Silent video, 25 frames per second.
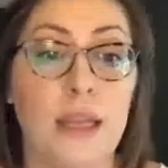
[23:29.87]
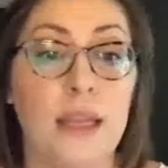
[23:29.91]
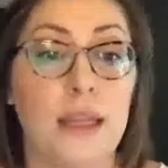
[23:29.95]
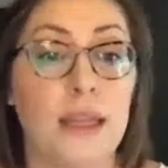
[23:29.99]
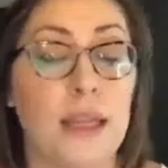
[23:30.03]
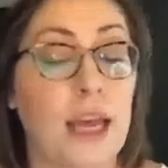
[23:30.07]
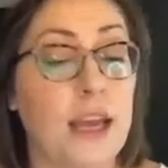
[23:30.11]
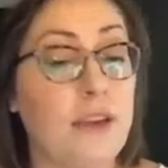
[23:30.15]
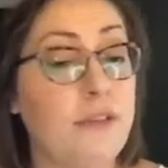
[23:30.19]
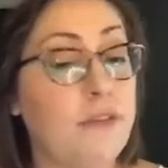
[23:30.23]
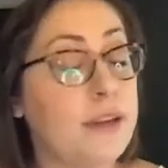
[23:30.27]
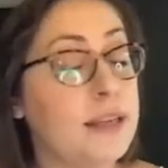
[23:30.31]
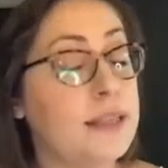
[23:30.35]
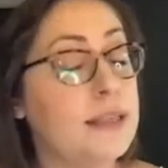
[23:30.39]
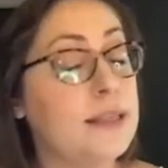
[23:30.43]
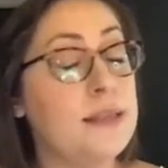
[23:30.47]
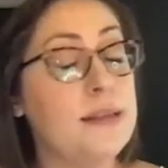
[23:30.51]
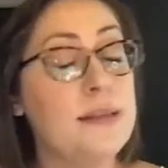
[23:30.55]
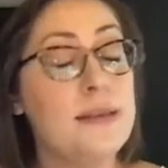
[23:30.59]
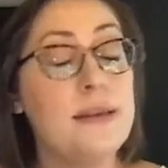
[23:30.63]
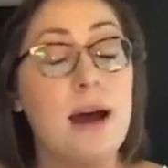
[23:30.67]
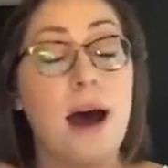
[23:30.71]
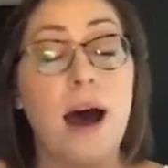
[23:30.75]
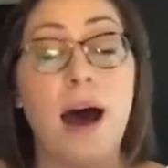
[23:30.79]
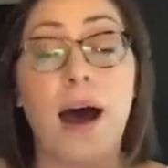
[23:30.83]
Life is
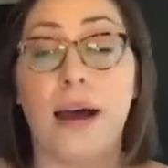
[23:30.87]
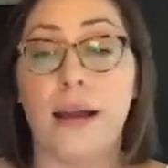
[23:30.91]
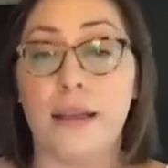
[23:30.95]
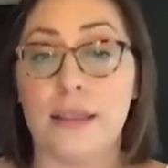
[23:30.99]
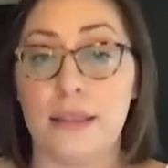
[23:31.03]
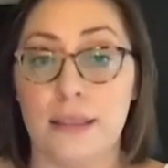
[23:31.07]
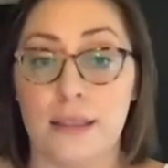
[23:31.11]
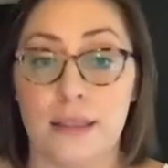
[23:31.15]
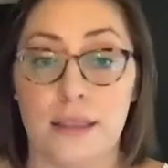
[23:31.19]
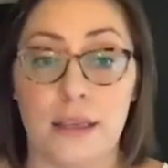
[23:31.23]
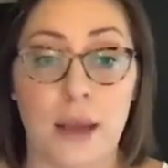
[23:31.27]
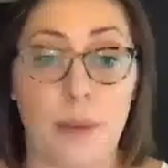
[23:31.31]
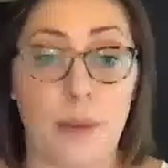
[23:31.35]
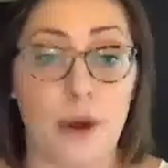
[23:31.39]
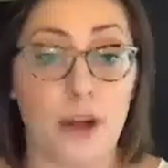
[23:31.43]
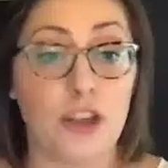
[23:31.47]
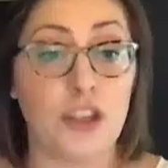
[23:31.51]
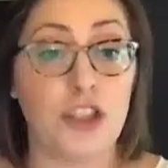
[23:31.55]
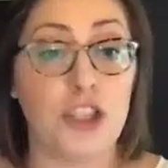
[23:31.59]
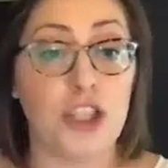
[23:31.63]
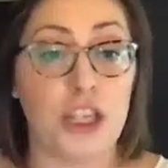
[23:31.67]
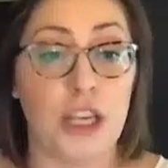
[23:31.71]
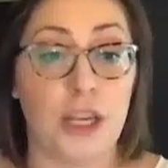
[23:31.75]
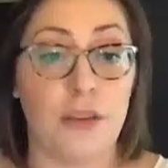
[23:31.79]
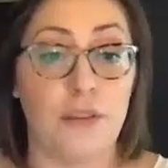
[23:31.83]
not about
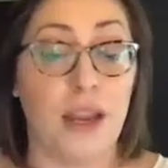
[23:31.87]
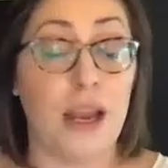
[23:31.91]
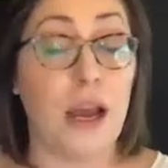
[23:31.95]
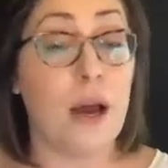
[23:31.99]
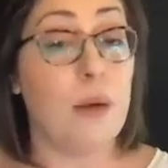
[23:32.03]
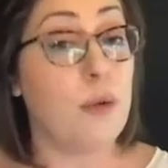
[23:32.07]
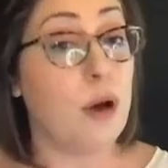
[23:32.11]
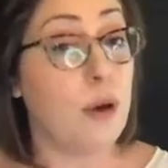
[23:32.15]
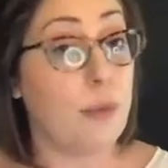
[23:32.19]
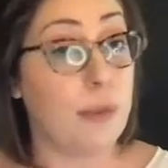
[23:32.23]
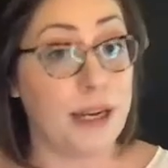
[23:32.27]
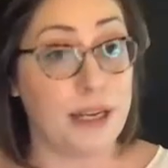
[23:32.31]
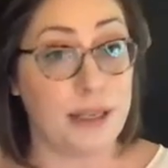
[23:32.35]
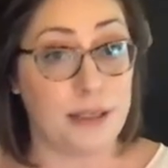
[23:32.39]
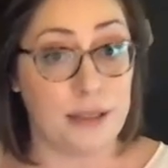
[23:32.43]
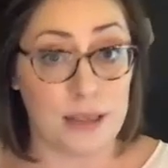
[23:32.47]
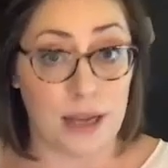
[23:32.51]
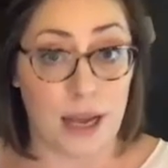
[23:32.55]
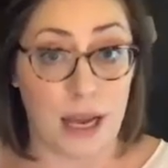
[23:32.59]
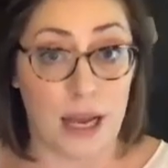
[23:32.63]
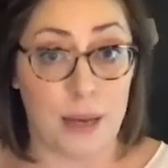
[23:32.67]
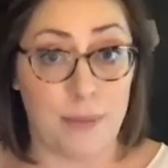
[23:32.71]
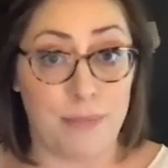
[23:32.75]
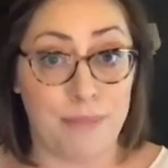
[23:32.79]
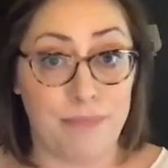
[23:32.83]
achieving a moment in
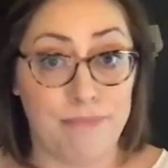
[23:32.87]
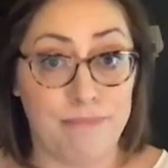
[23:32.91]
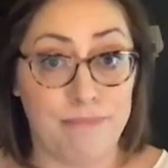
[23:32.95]
time.